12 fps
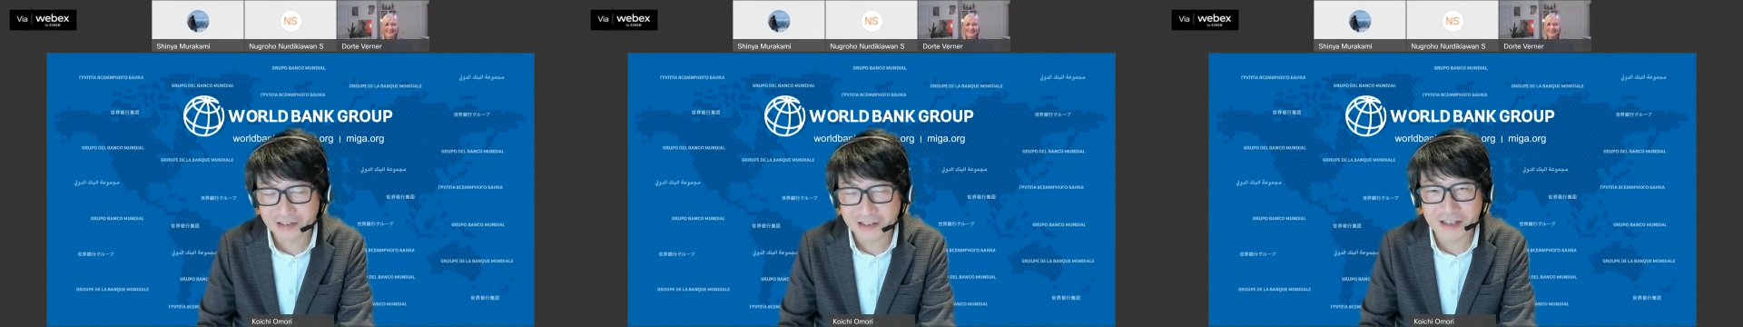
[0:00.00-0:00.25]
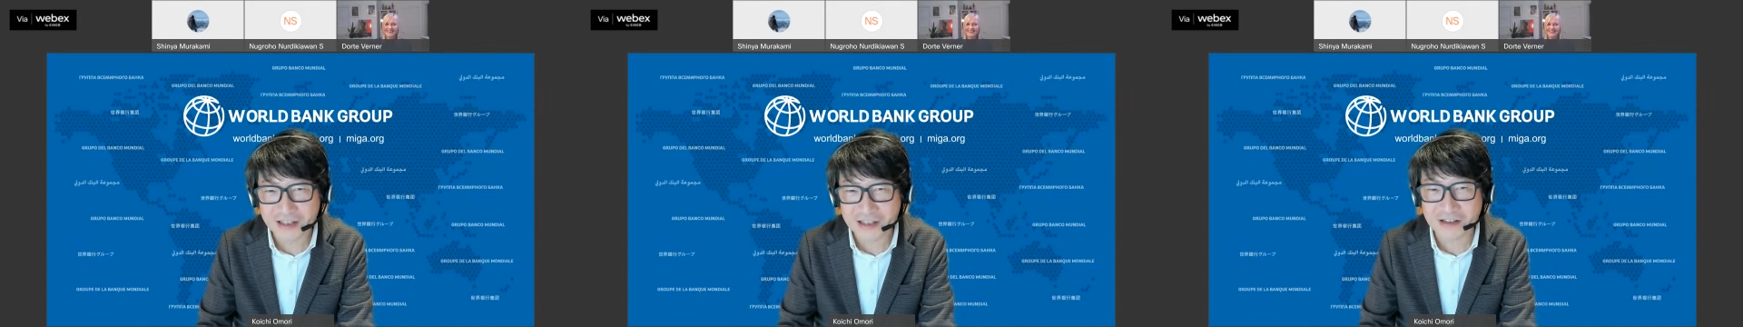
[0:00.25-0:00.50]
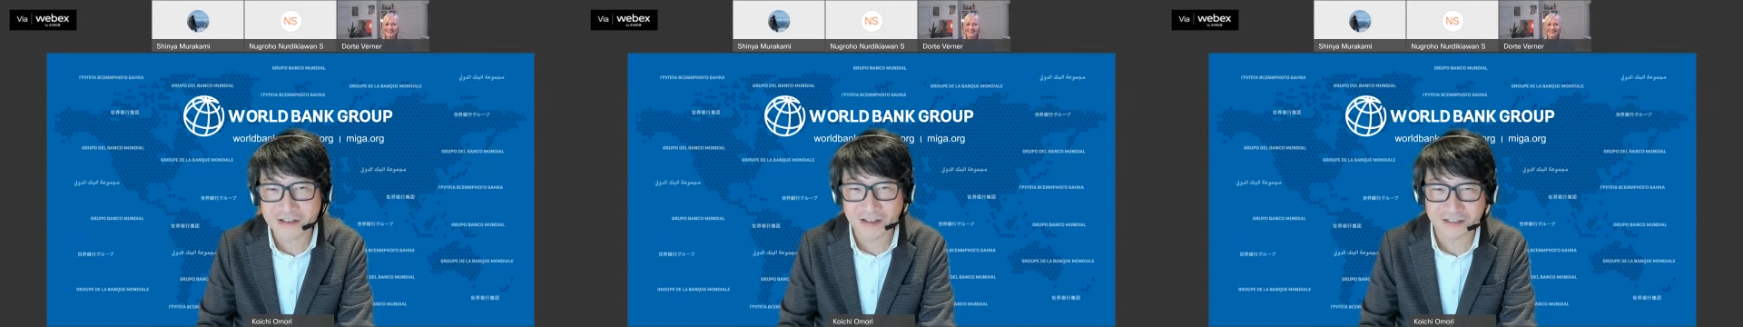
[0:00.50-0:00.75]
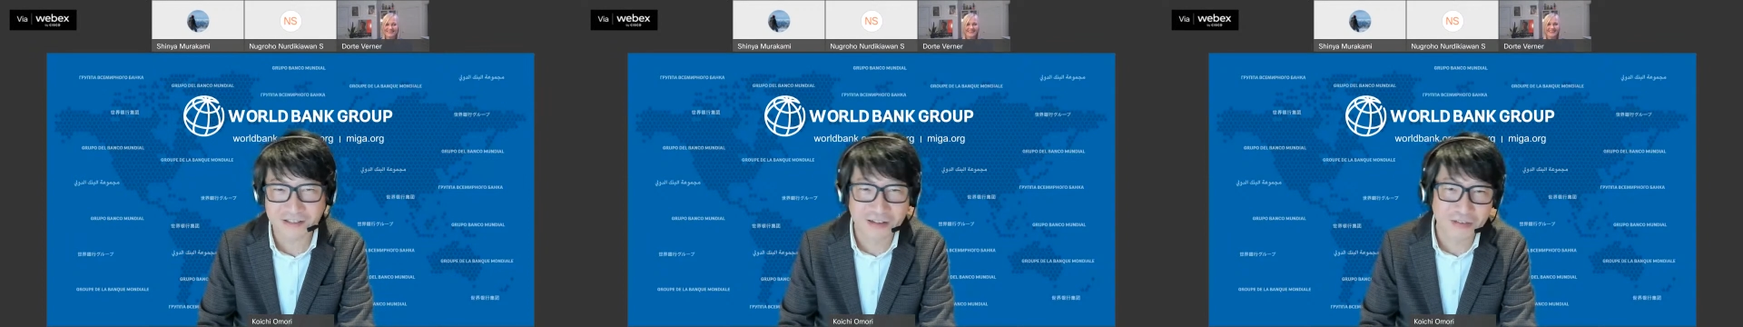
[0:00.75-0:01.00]
eating
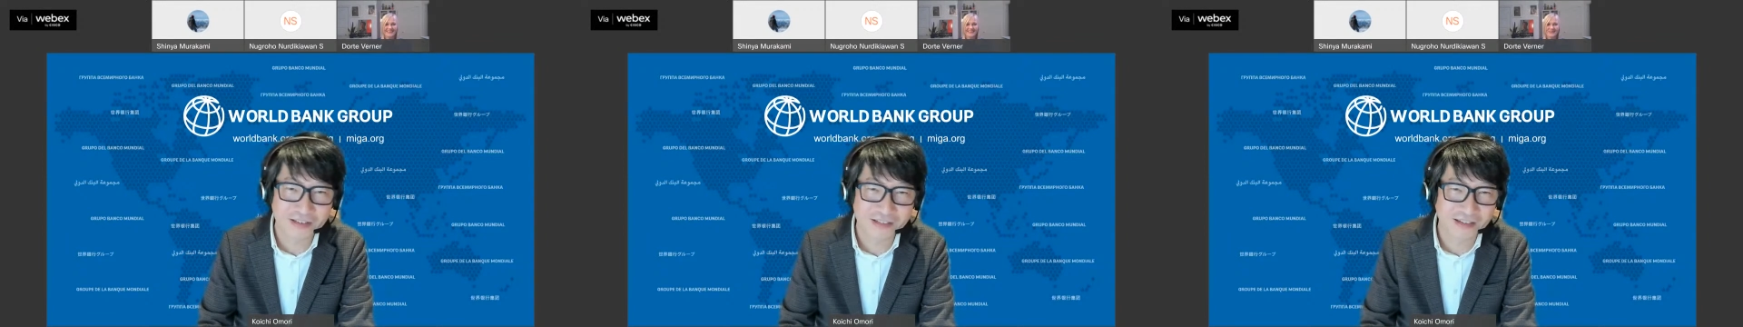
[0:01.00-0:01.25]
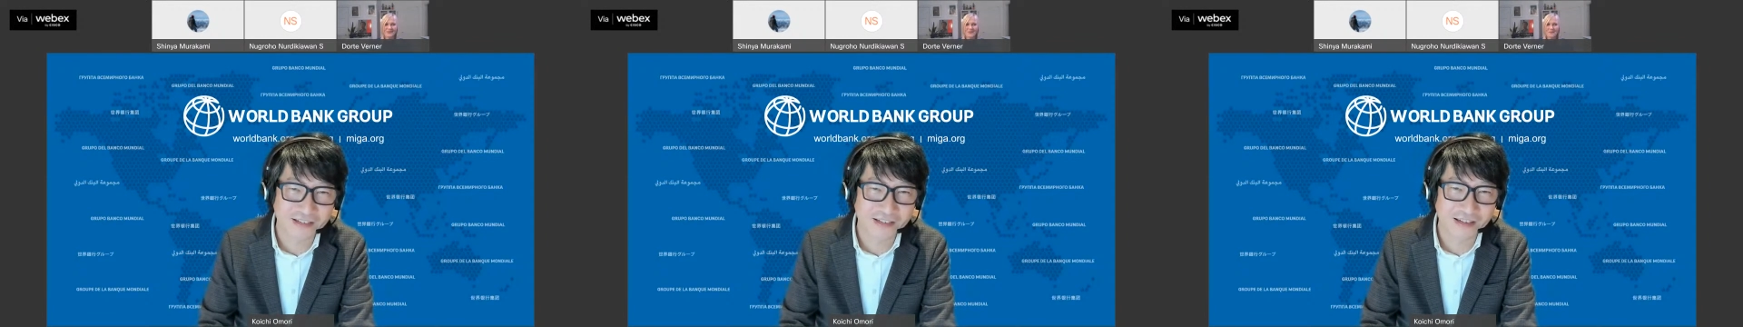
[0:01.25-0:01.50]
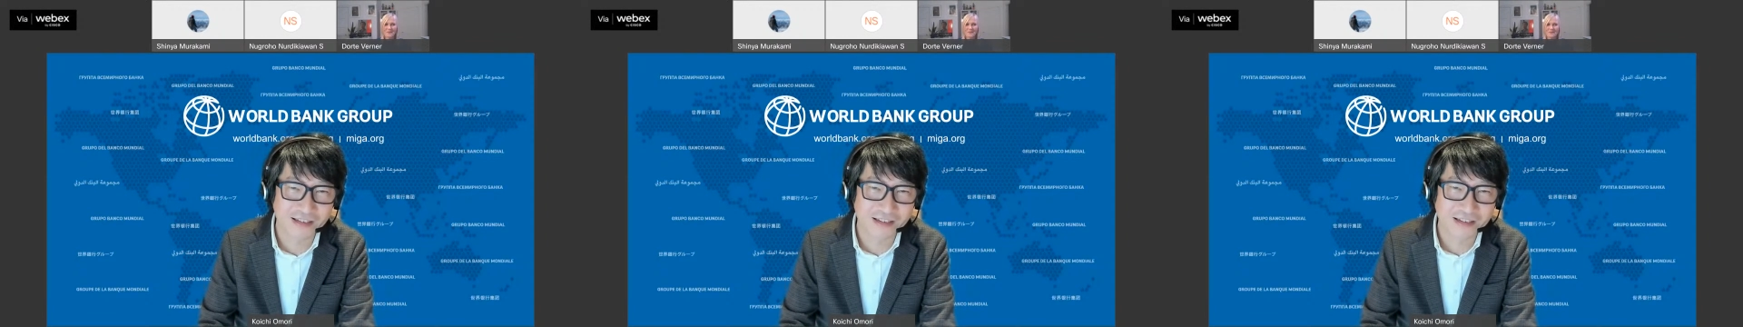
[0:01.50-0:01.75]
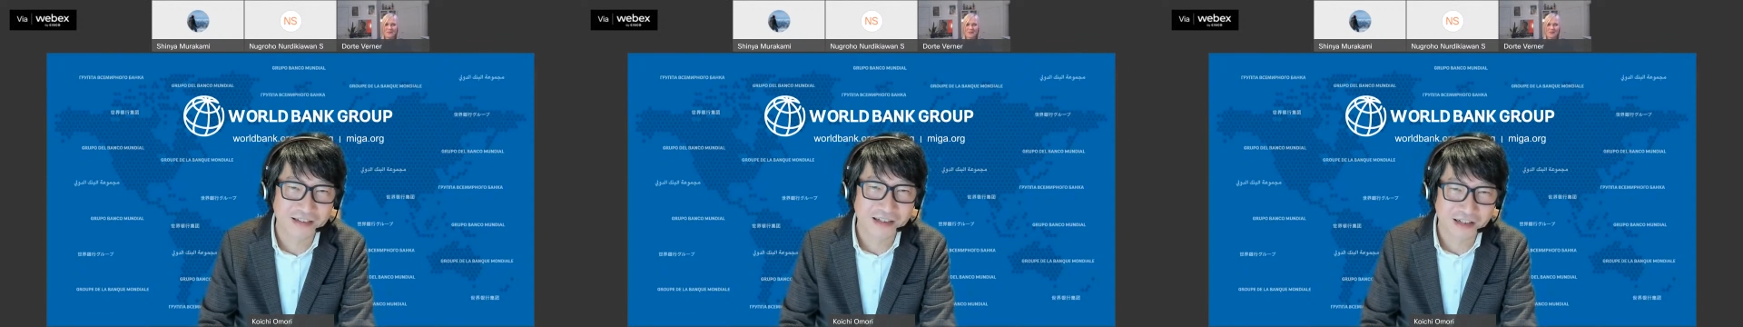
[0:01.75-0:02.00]
insect habit and
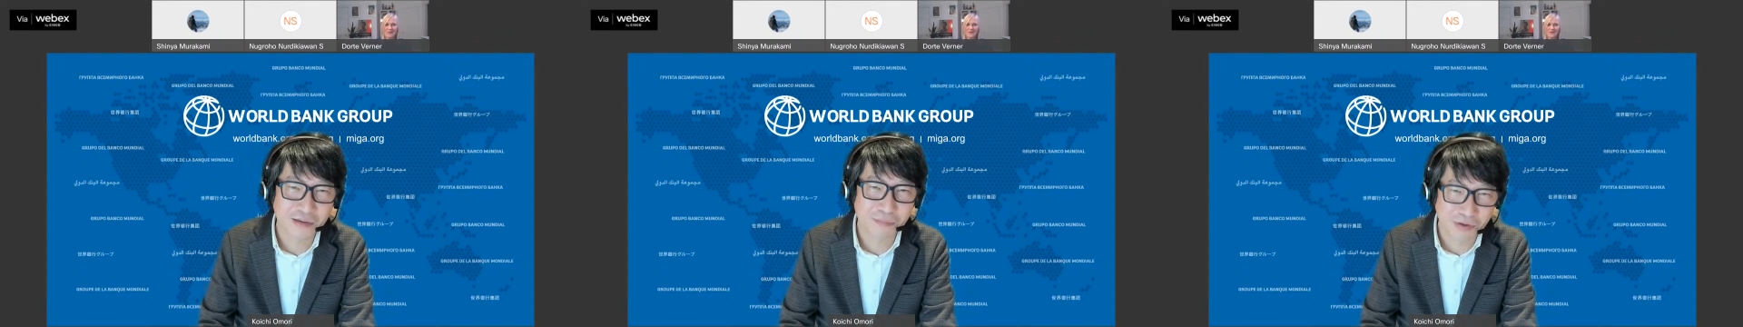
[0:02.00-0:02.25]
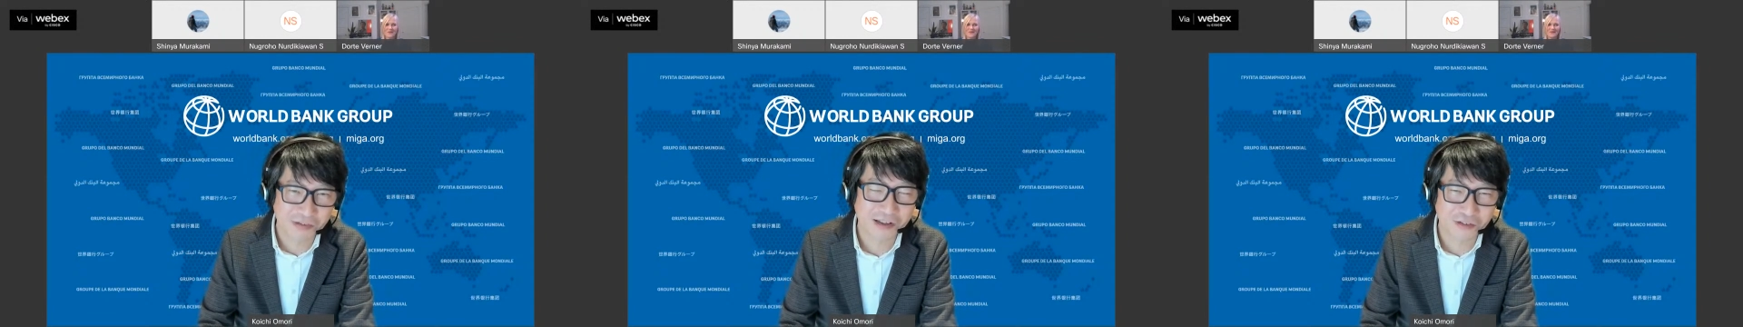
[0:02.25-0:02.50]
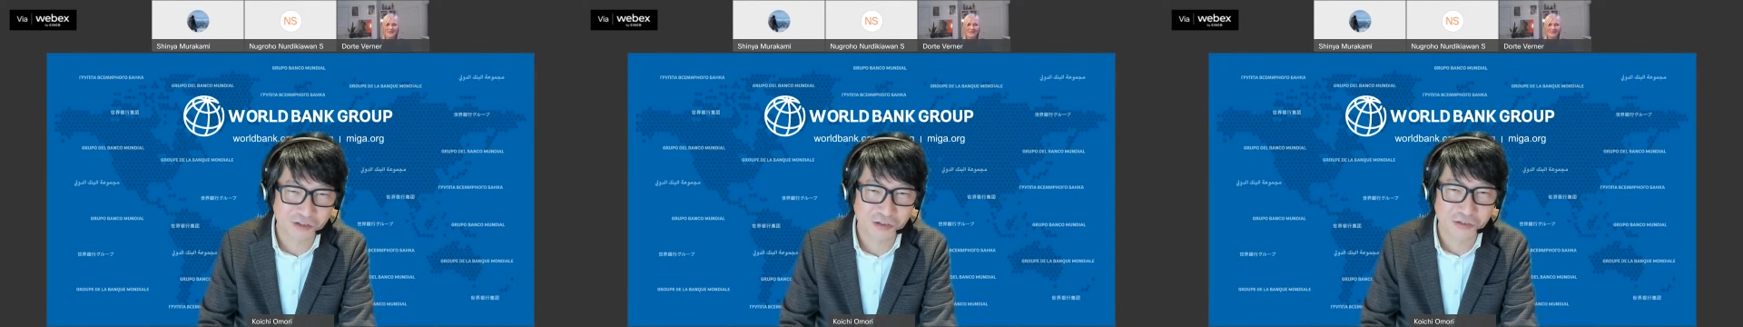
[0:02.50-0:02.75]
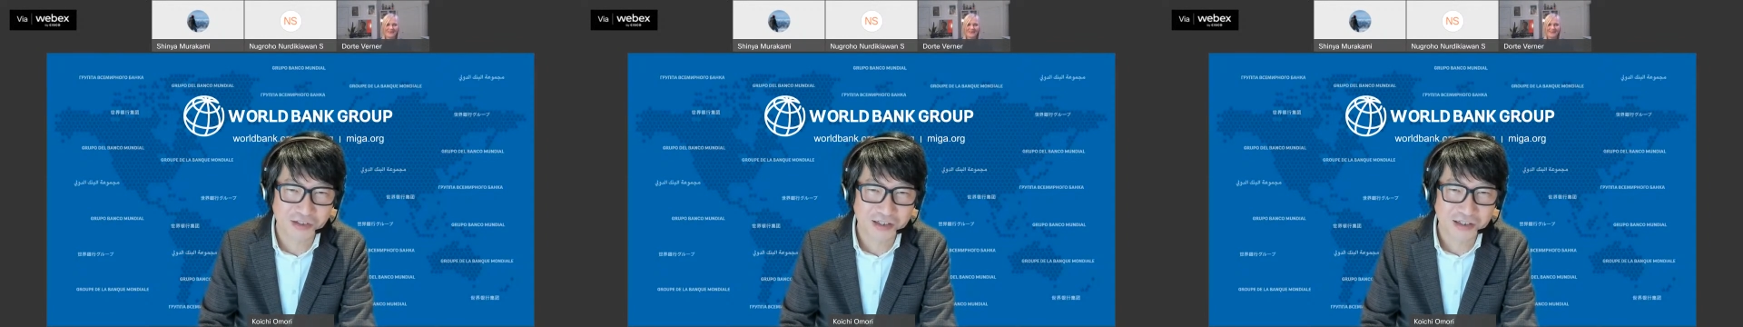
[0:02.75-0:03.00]
as a
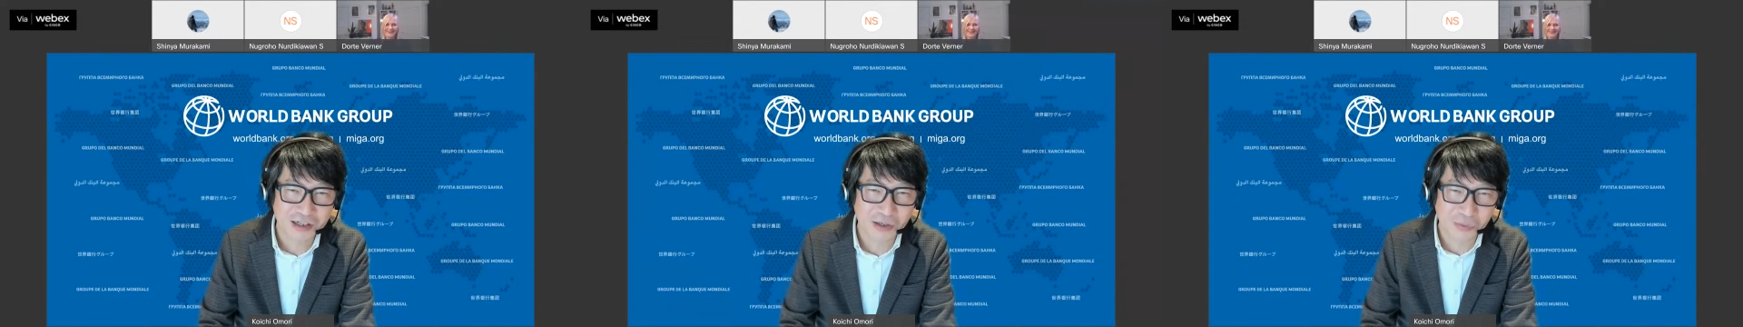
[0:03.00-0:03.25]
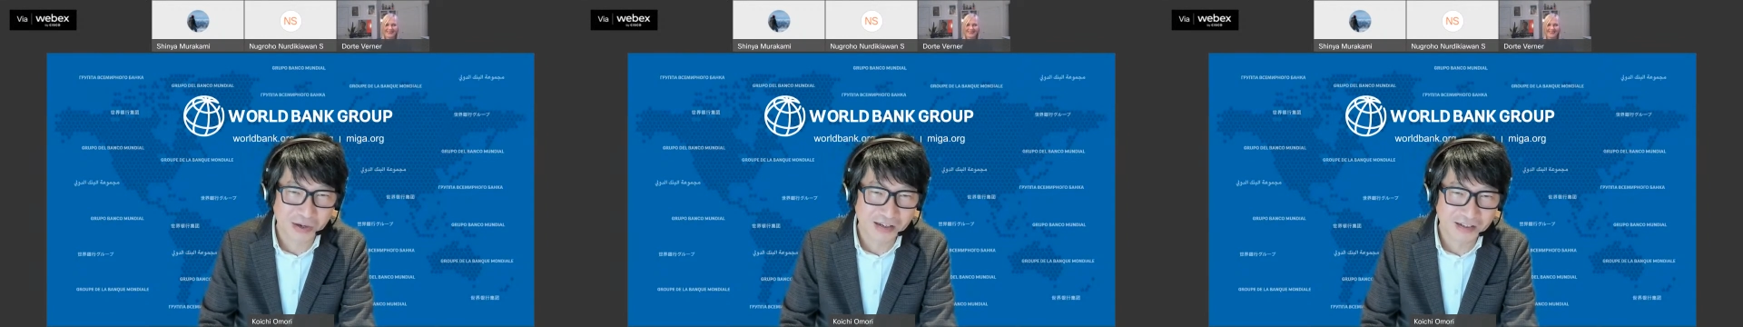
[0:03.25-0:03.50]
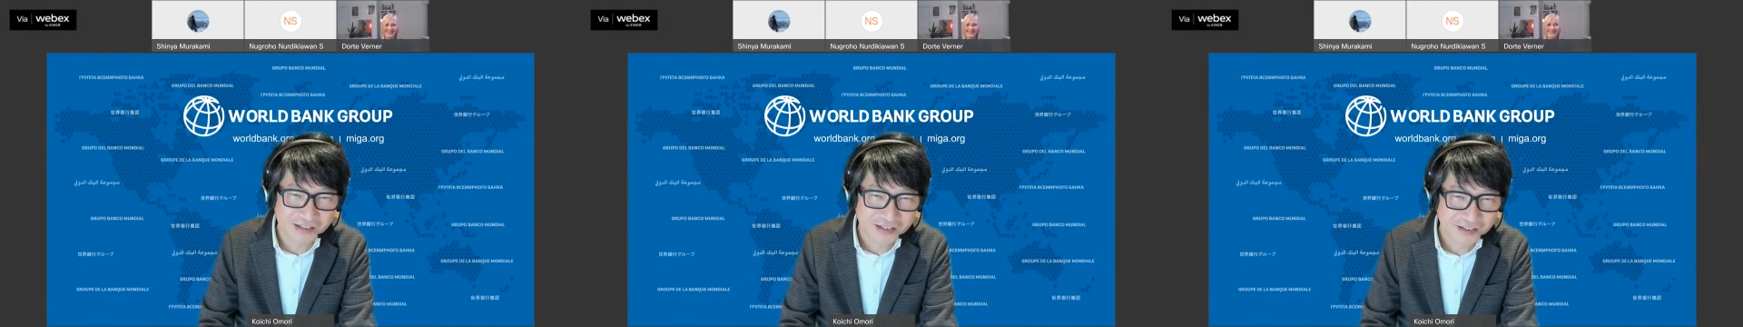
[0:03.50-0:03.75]
potential way.